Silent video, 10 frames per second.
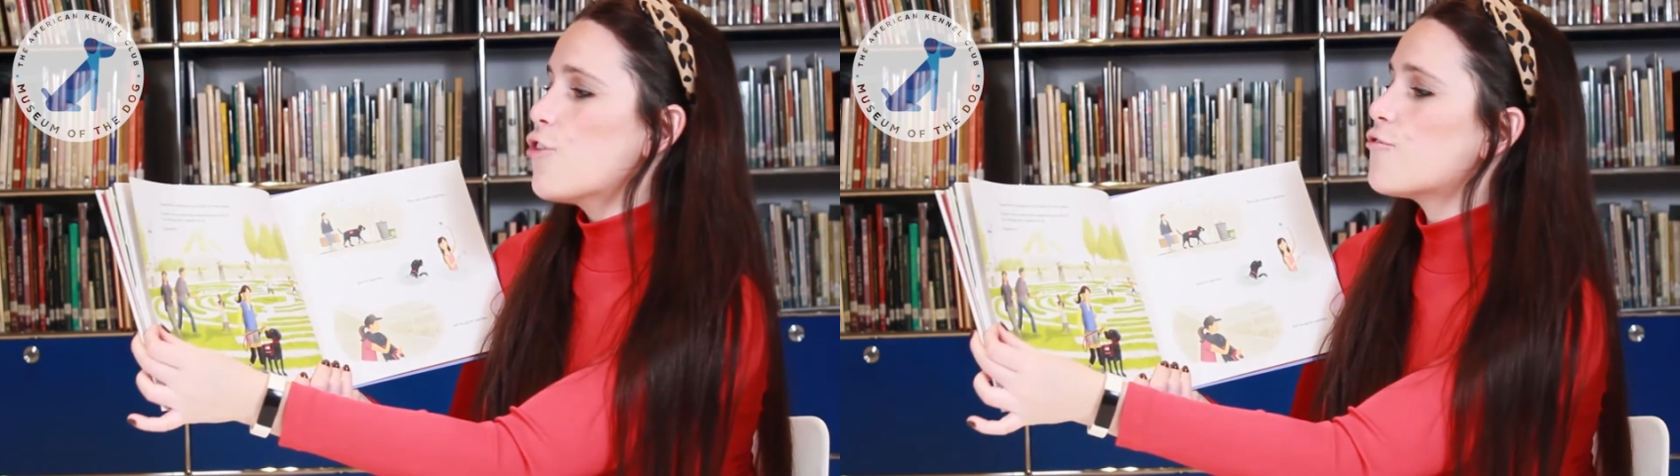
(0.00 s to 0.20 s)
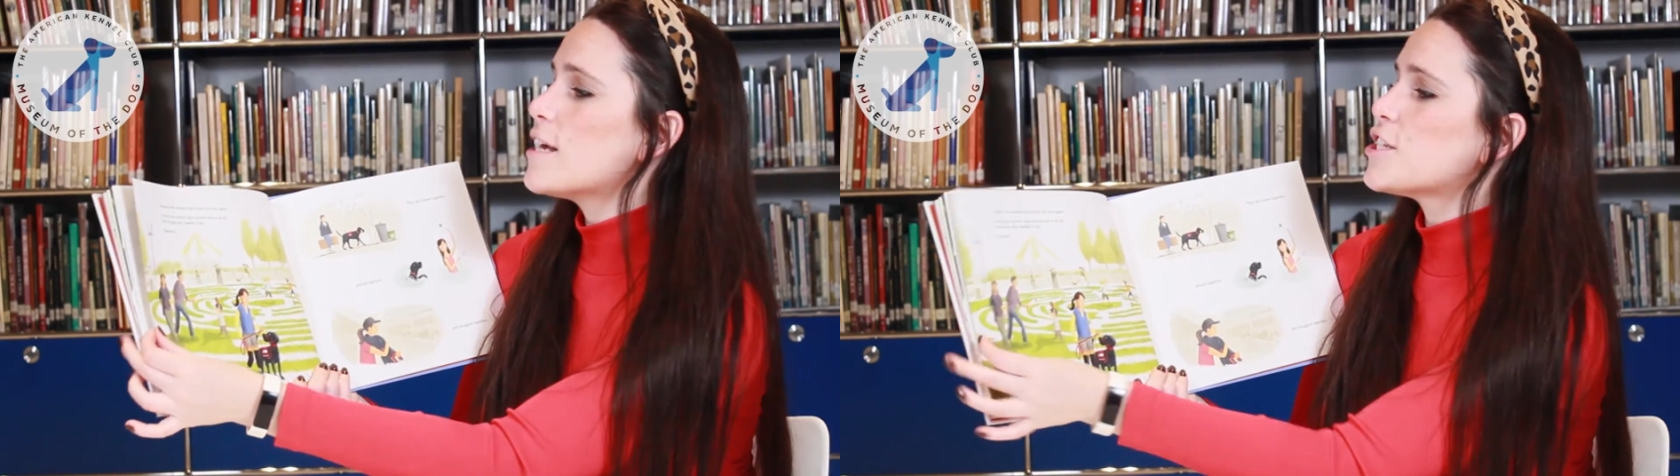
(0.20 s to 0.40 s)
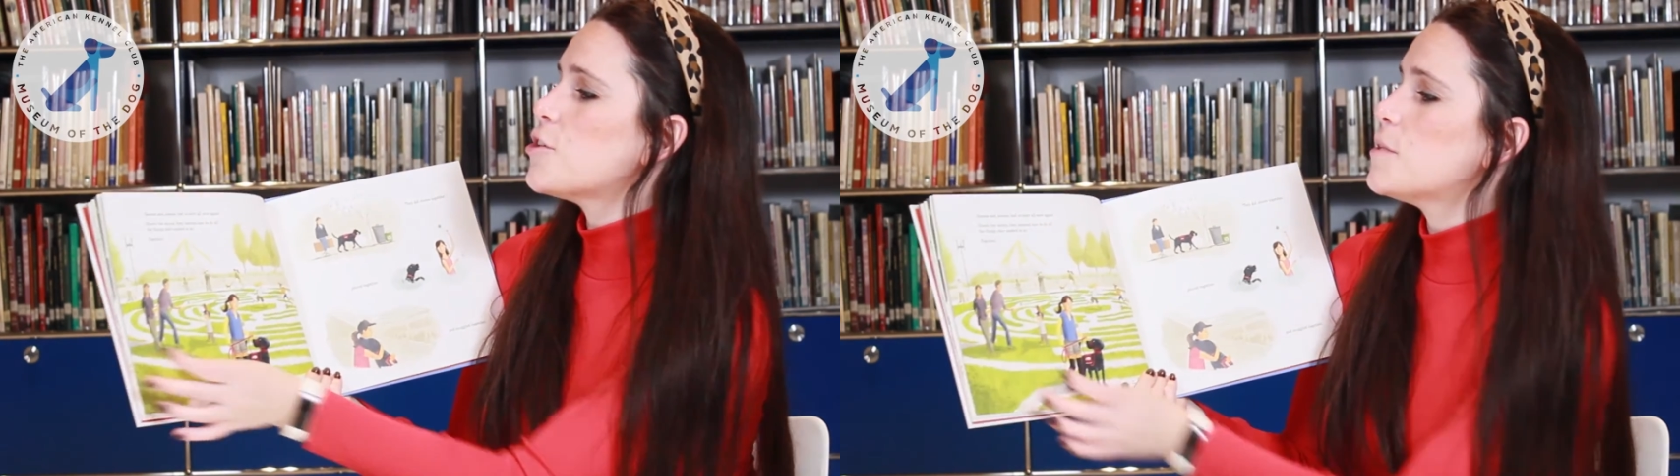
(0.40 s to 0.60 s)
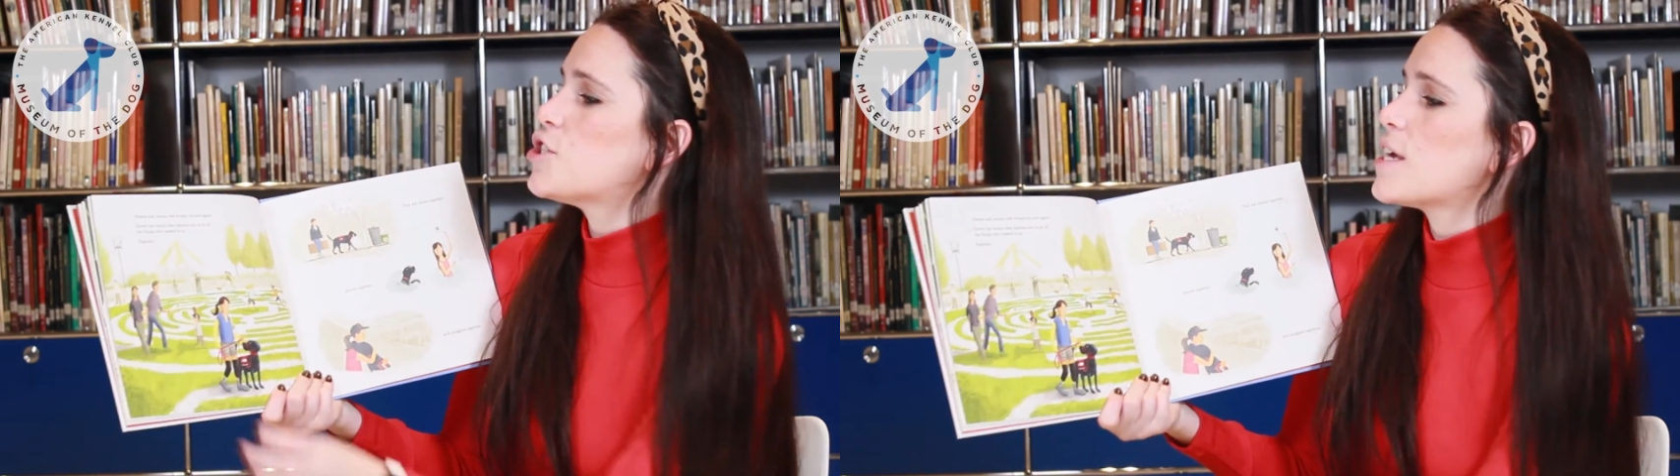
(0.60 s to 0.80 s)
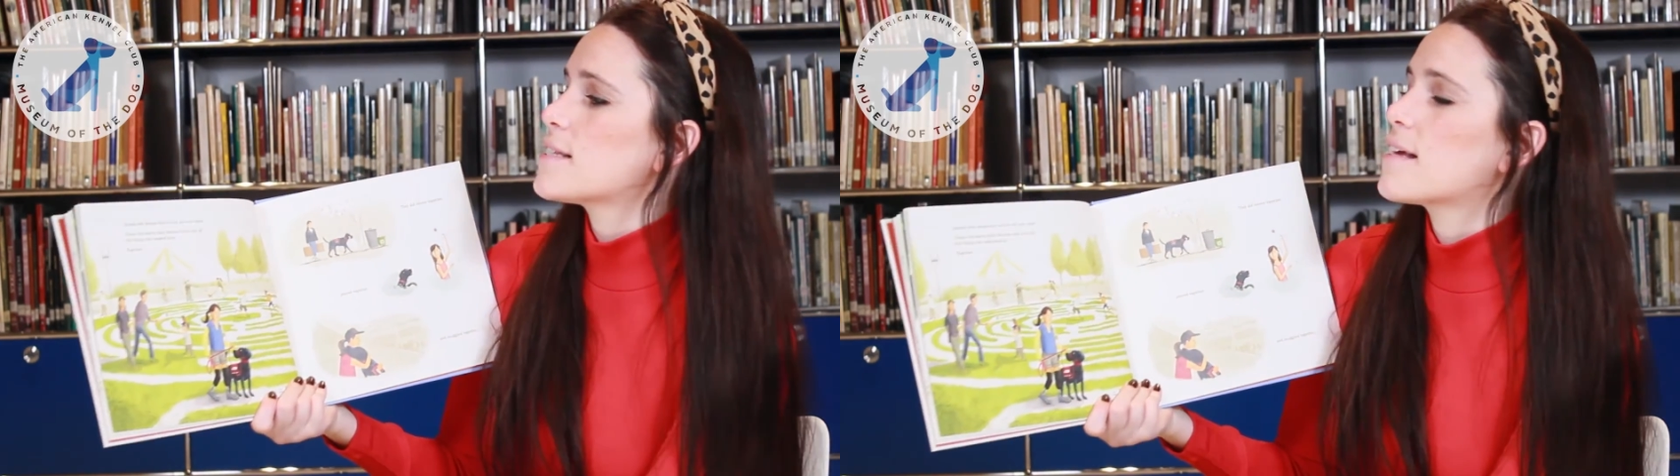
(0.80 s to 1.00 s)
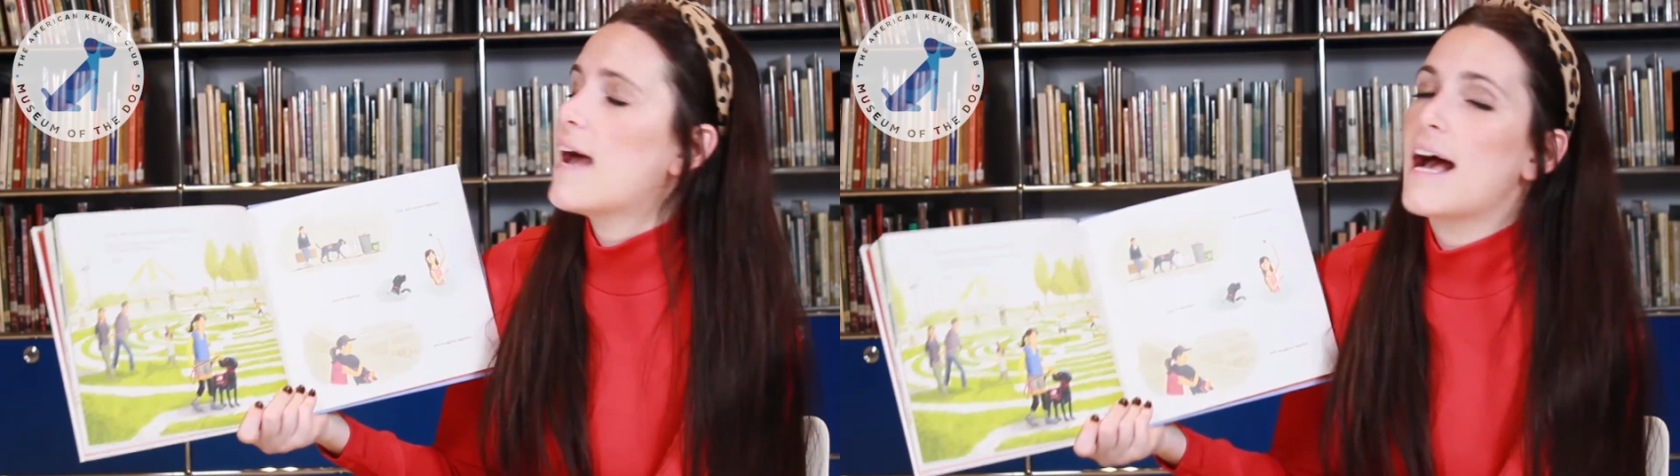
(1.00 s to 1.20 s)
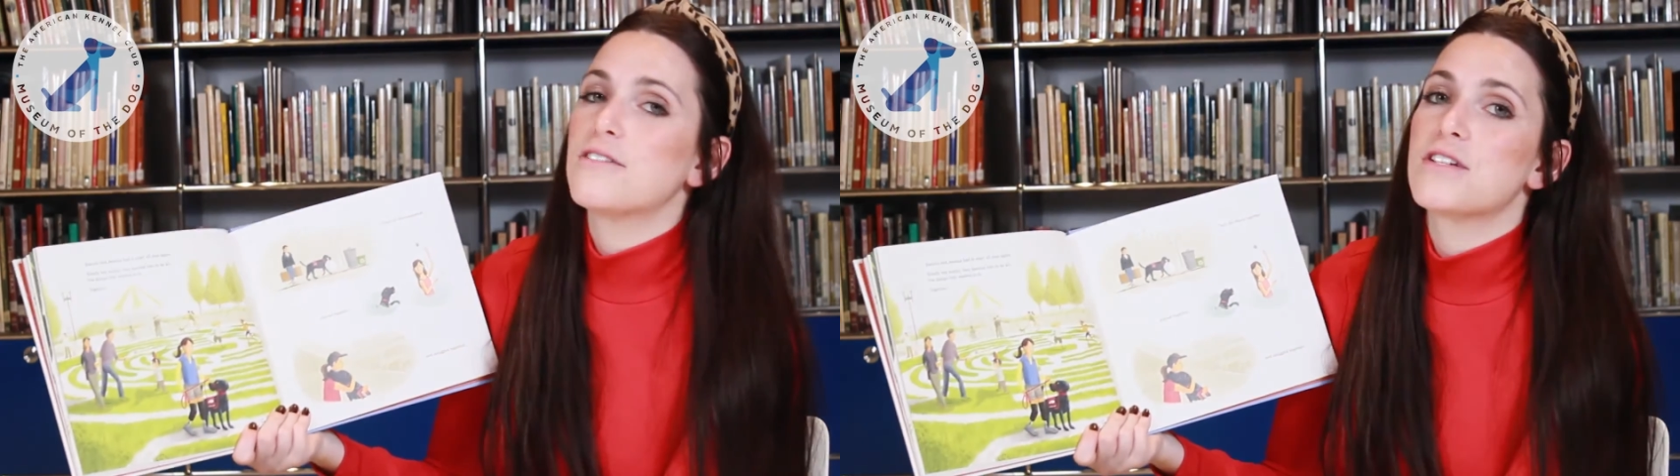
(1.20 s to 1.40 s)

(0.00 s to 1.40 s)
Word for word: Rescue and Jessica had